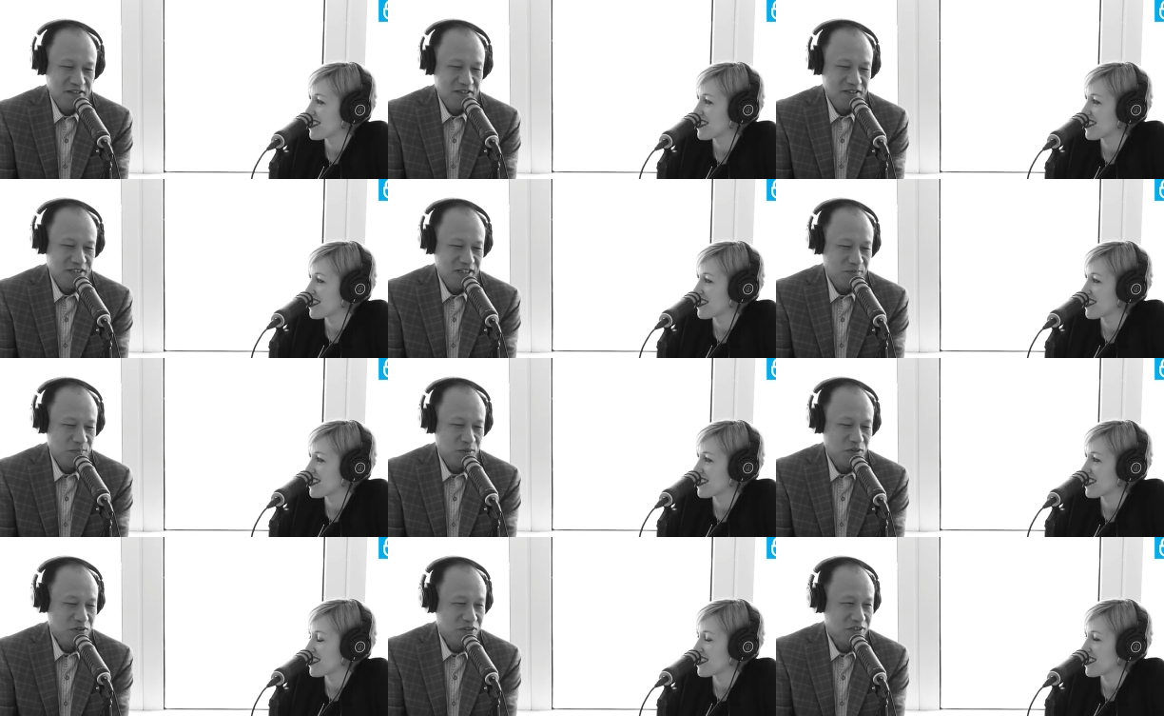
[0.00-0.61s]

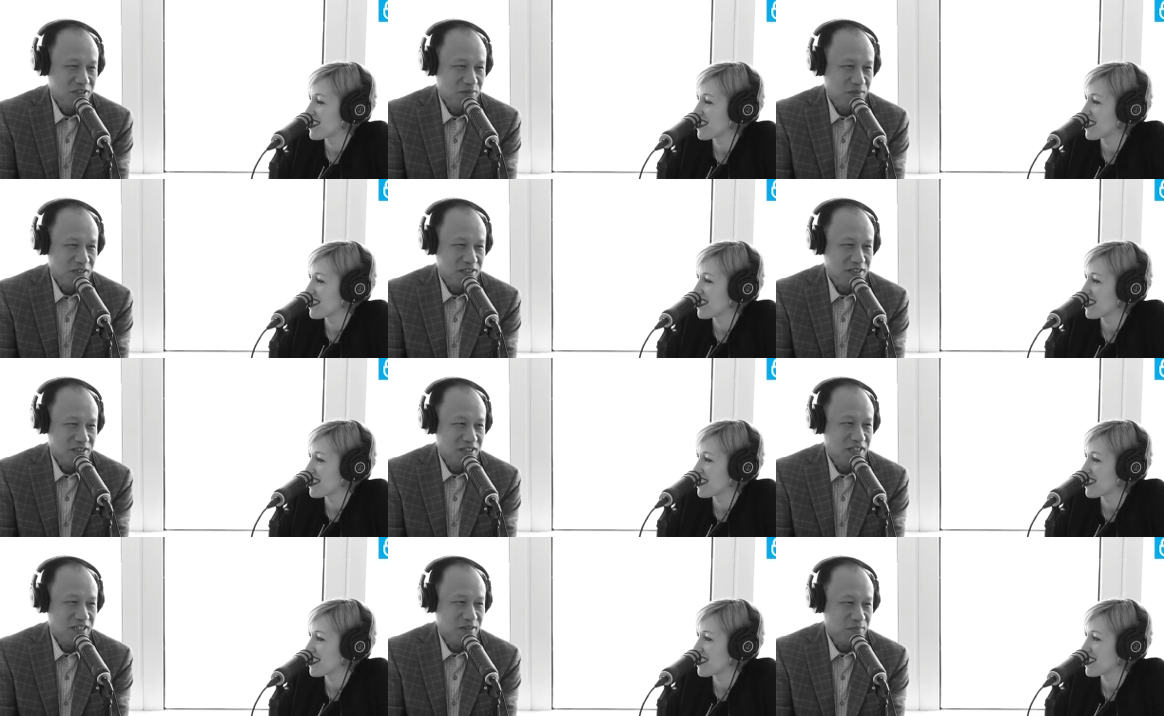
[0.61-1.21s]
Speaker 1: Checkpoint, some
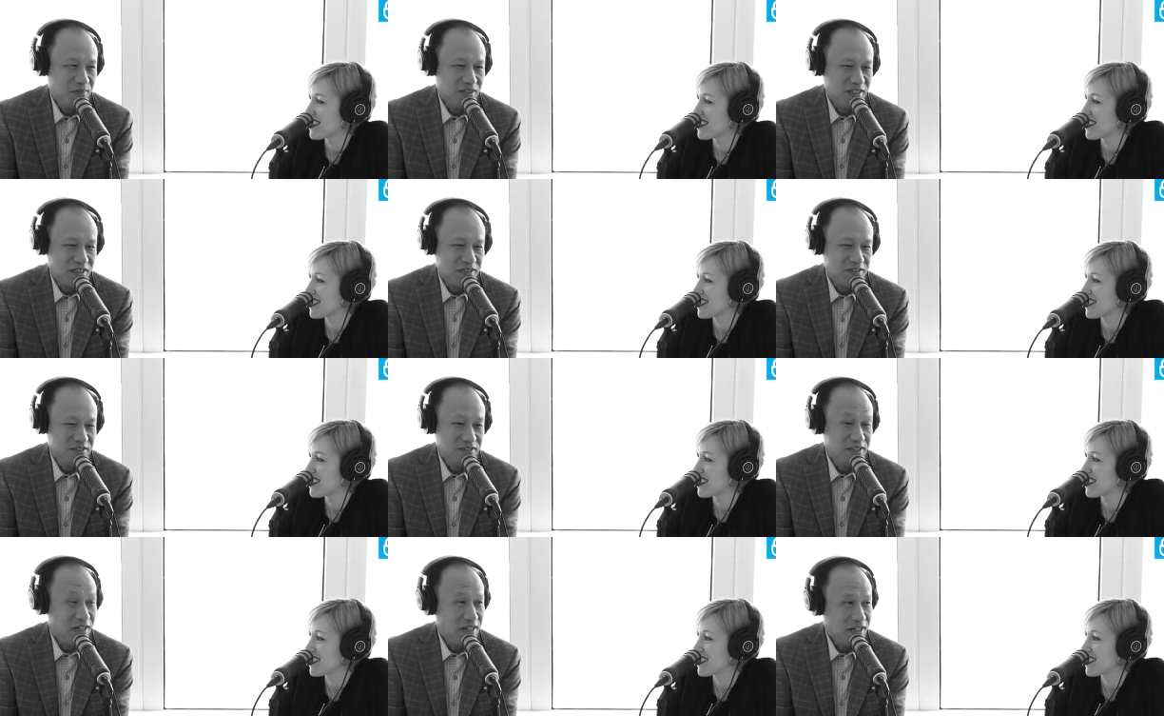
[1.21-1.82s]
other
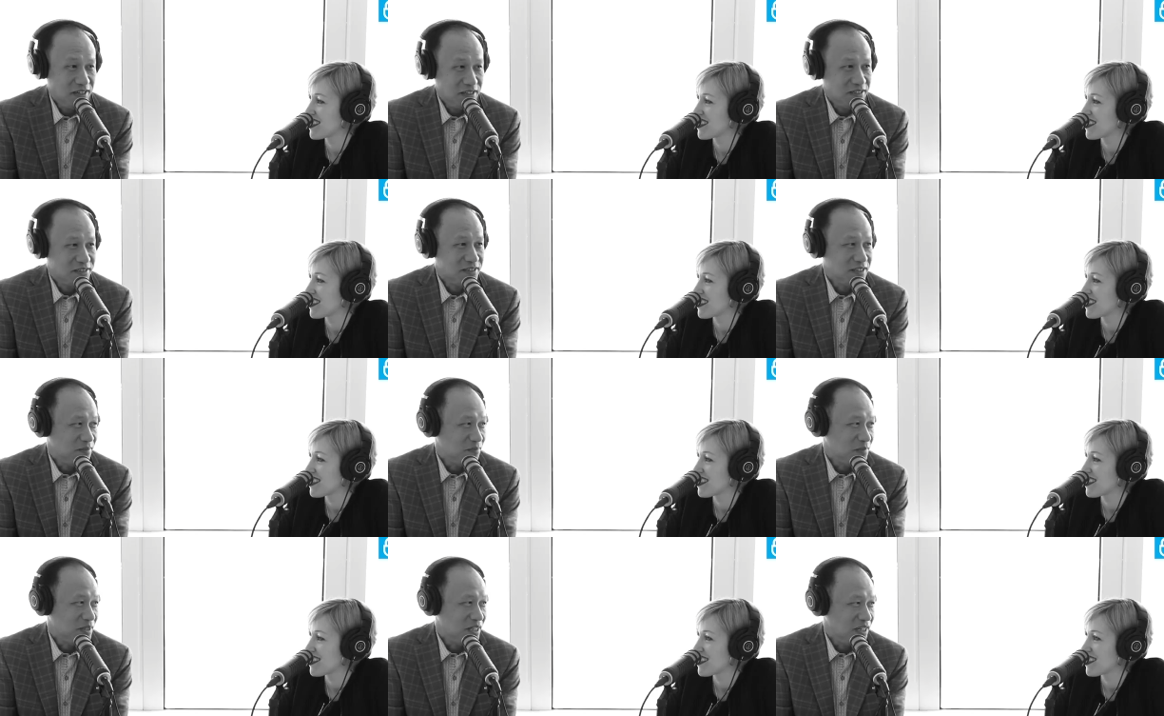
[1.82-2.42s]
companies start at the
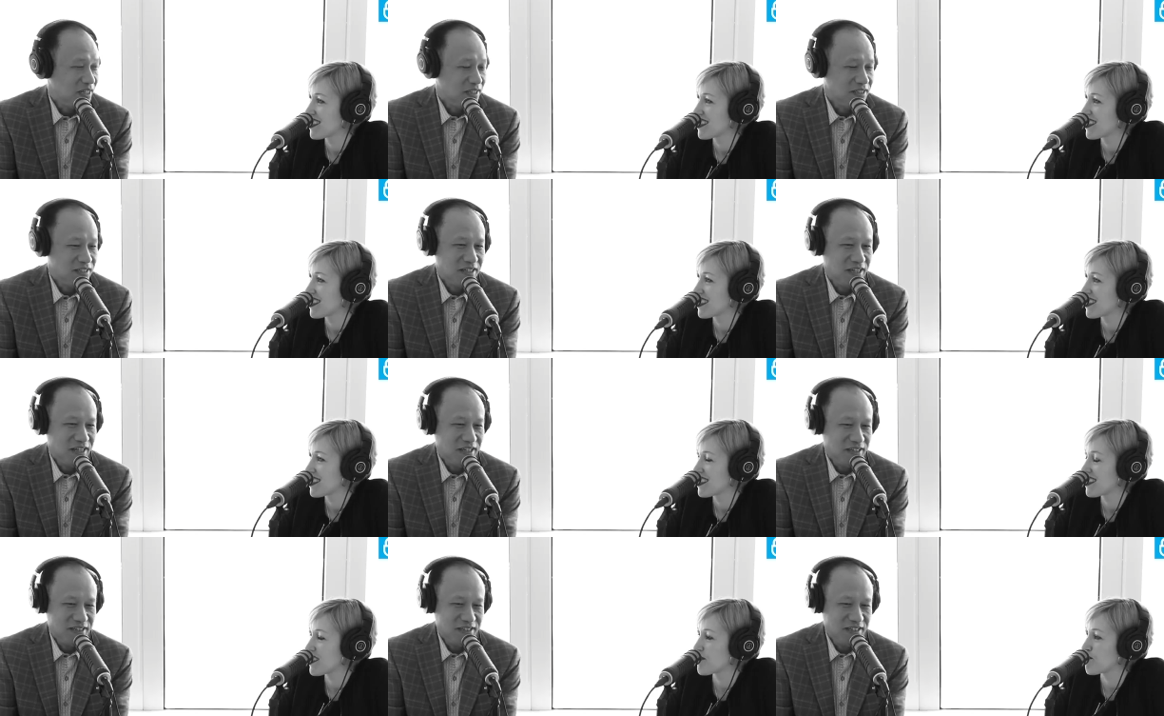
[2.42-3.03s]
same time,
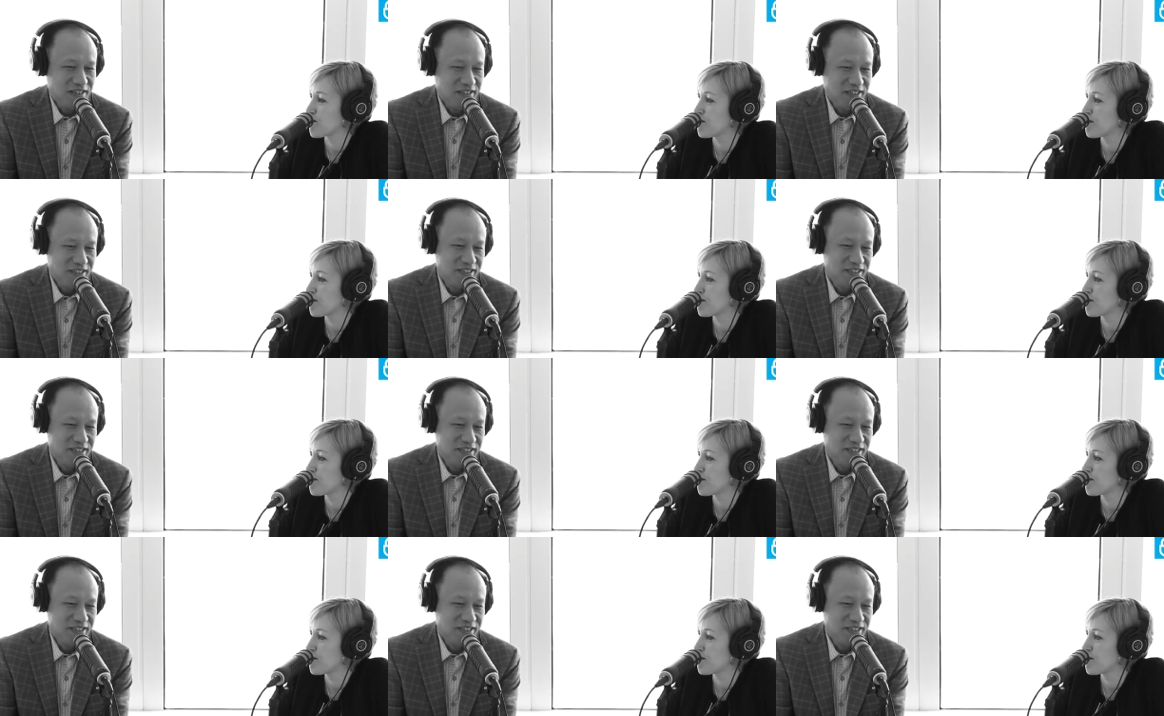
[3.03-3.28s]
and mm-hmm.